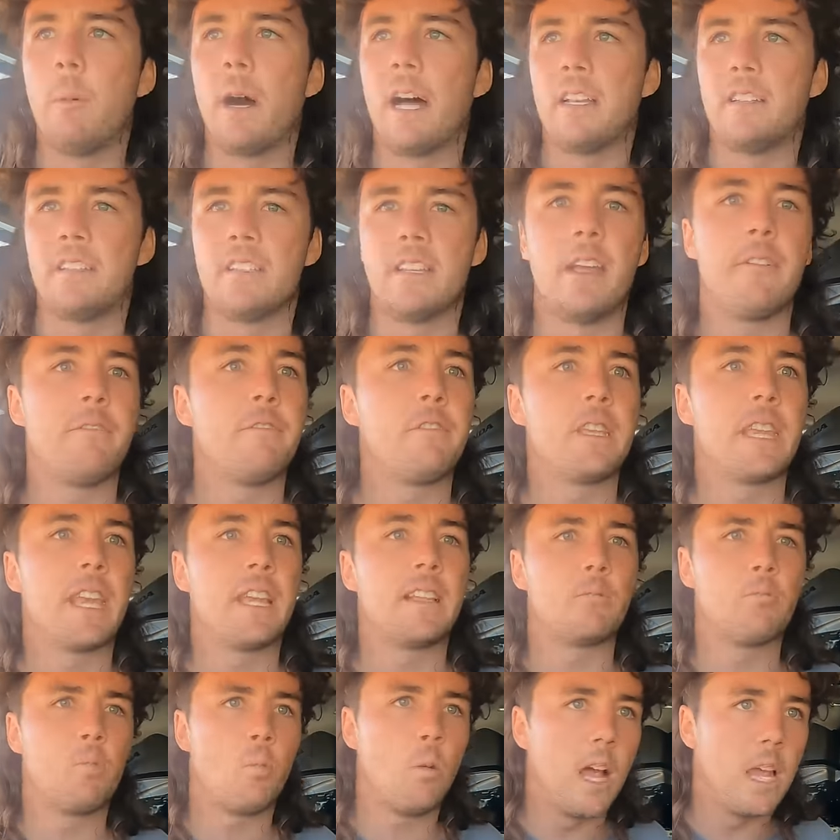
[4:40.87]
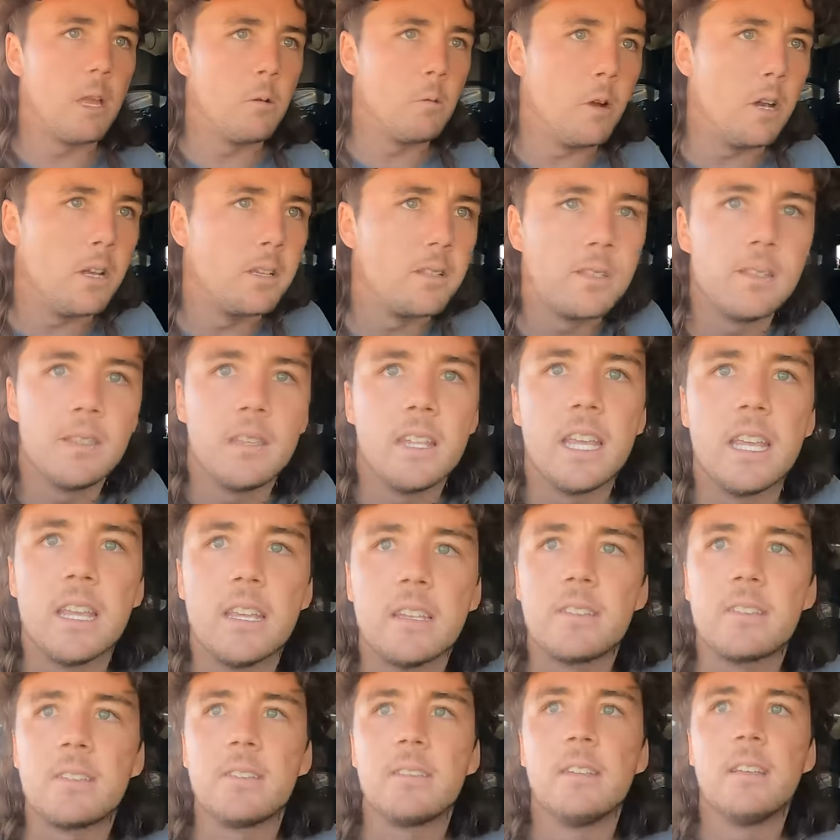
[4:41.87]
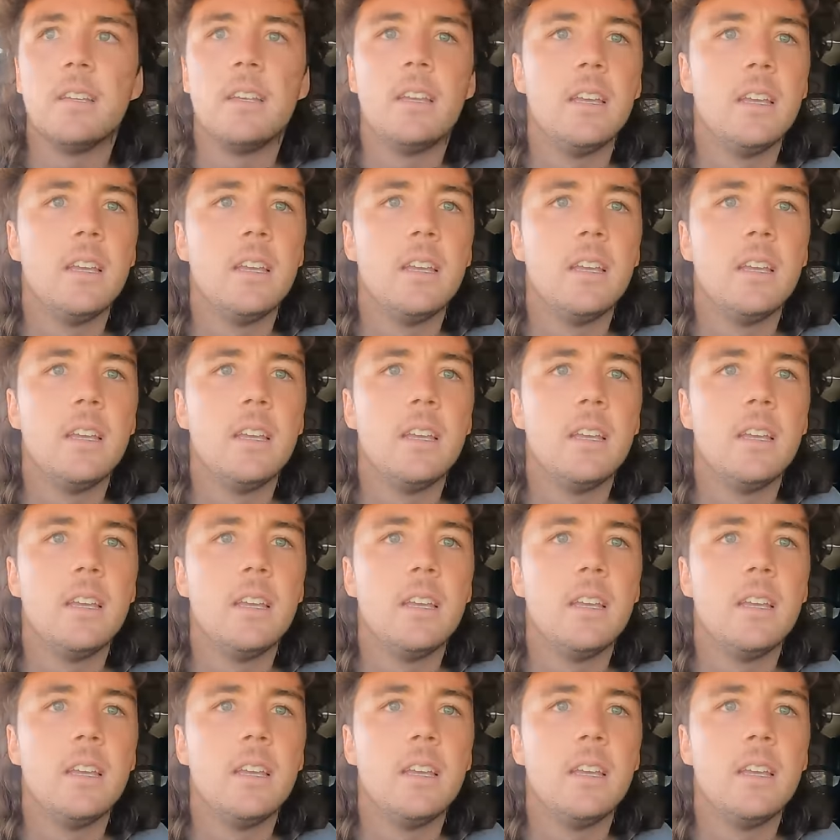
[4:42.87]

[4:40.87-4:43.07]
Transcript: but definitely gets way worse than this.